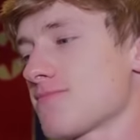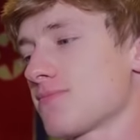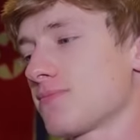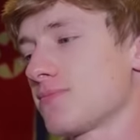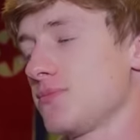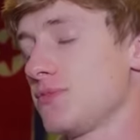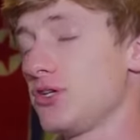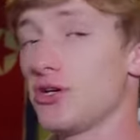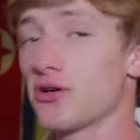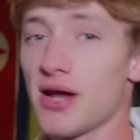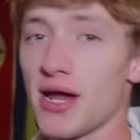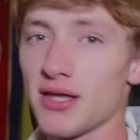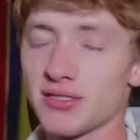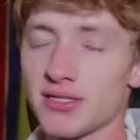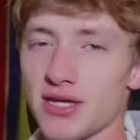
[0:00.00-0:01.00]
Do your
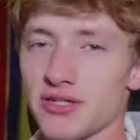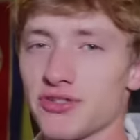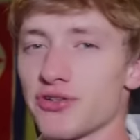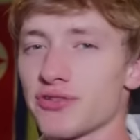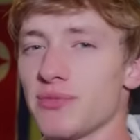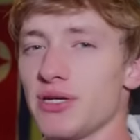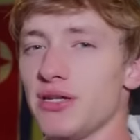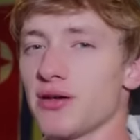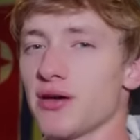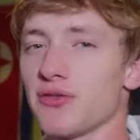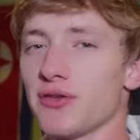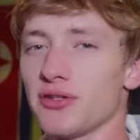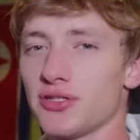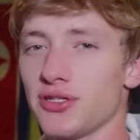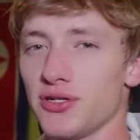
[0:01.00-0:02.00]
ancestors mean
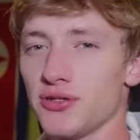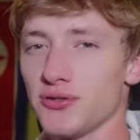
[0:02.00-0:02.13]
nothing to you?